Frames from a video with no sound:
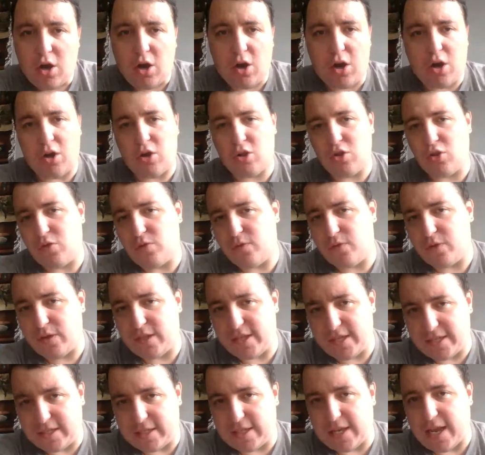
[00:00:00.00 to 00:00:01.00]
all over
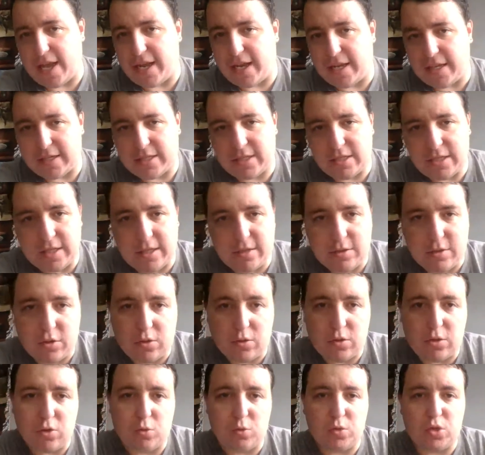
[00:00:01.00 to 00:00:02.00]
this NXT
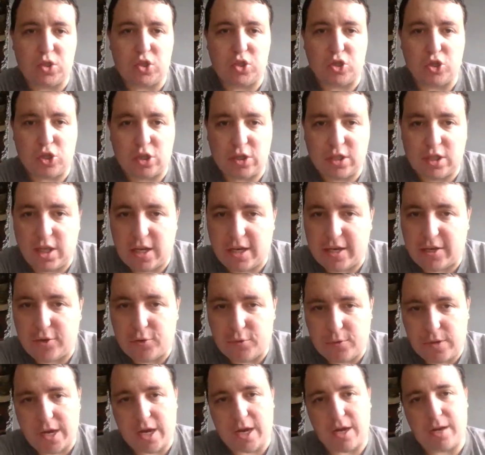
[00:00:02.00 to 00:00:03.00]
logo, which looks like
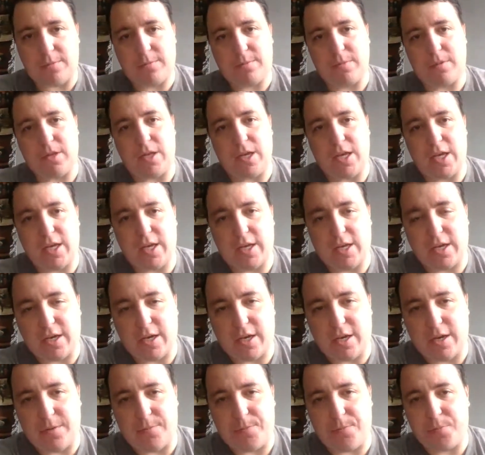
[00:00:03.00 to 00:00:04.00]
crap. Like,
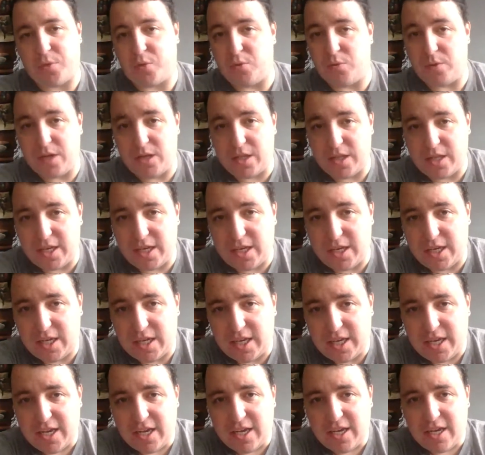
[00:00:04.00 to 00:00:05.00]
really?
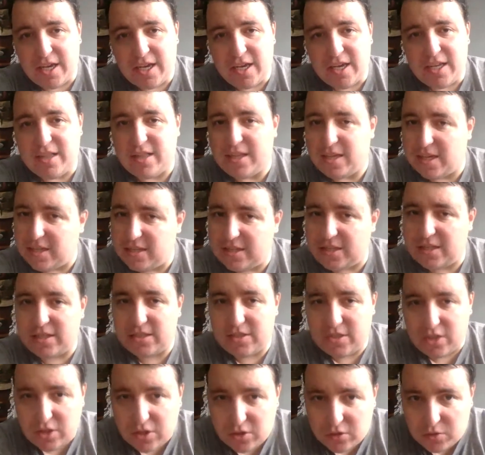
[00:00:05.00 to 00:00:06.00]
This is
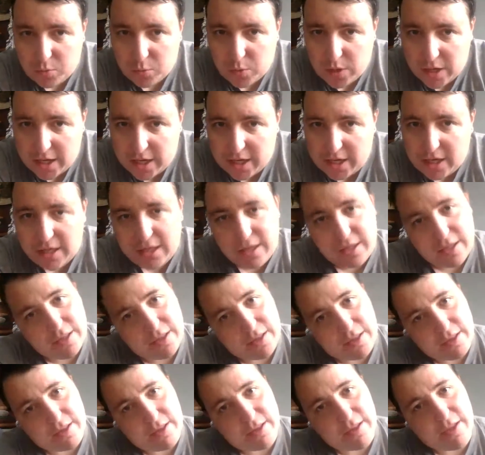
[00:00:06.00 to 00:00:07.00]
the way
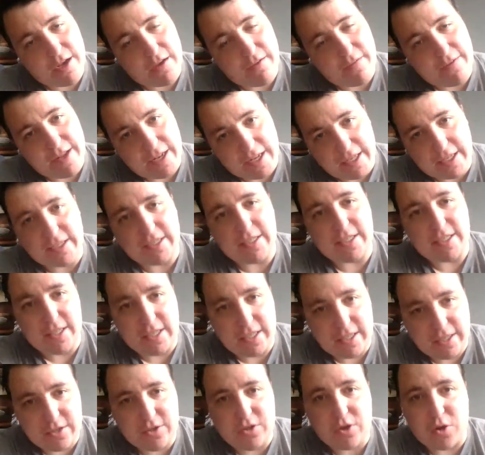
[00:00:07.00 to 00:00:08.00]
of
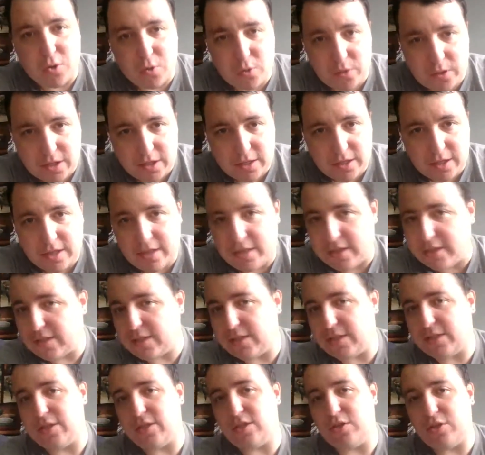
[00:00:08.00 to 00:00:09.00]
NXT is going. This
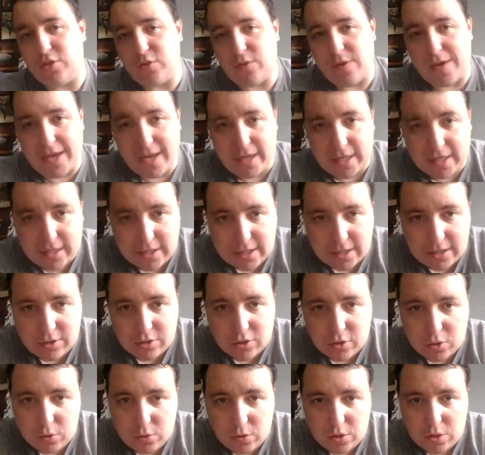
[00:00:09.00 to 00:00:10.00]
is the new NXT
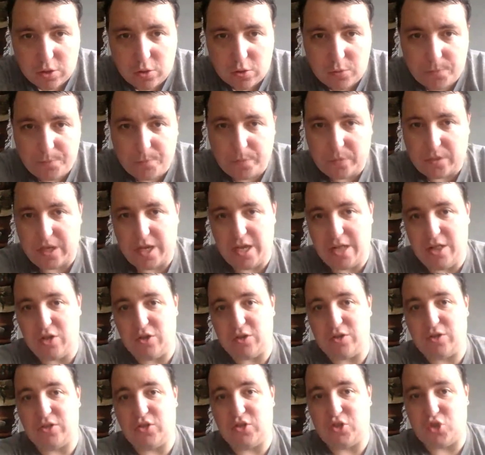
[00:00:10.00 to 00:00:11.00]
logo. It
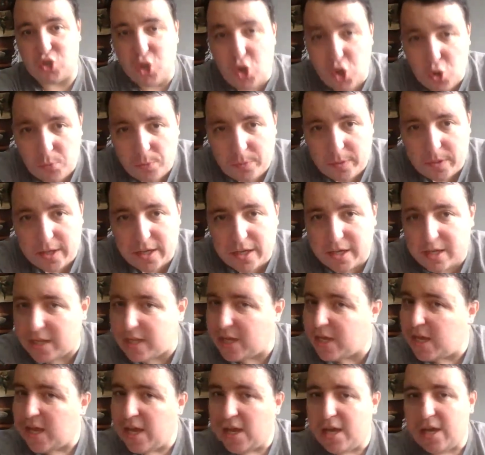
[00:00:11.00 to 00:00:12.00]
looks stupid.
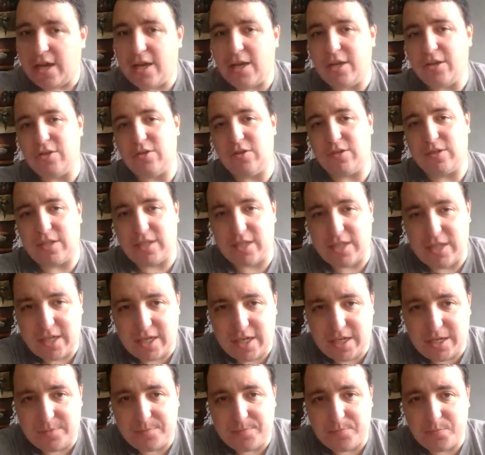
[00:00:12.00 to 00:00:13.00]
It looks
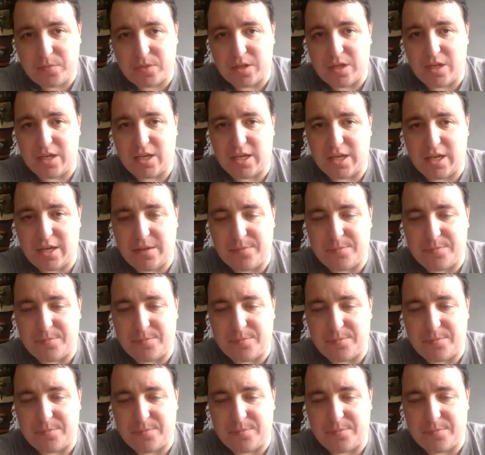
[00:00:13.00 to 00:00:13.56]
lame. Like,